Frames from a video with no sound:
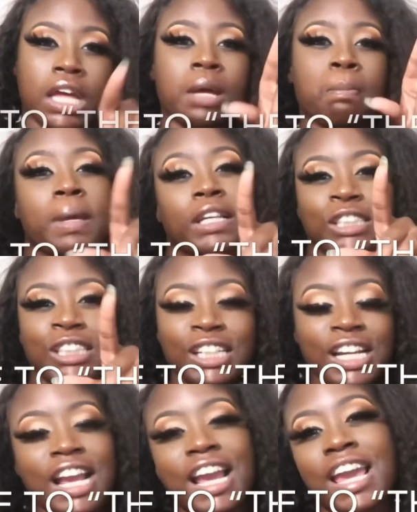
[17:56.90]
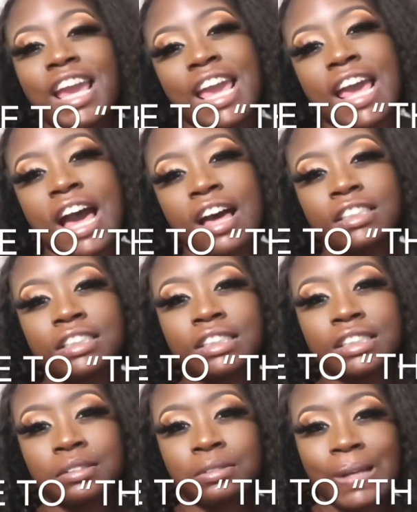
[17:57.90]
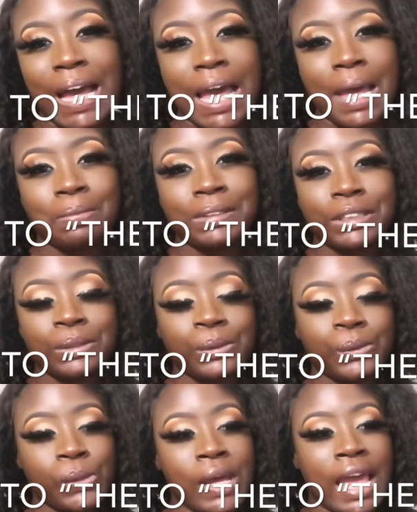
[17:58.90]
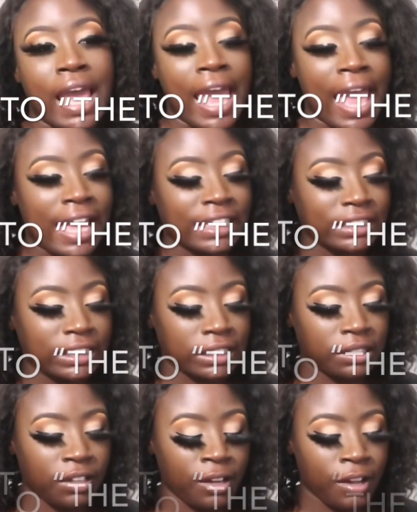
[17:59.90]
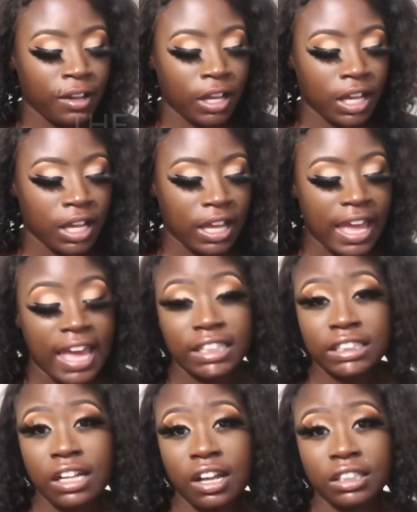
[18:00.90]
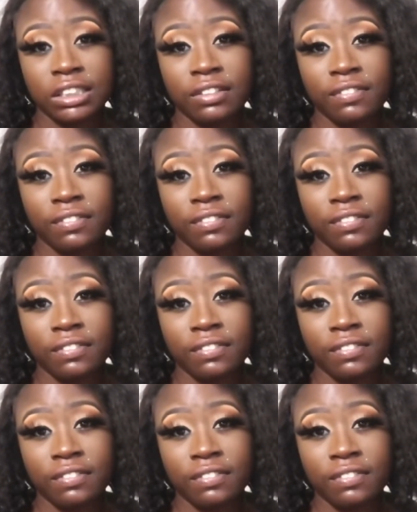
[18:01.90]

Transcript: picture. And also subscribe to Ashton Austin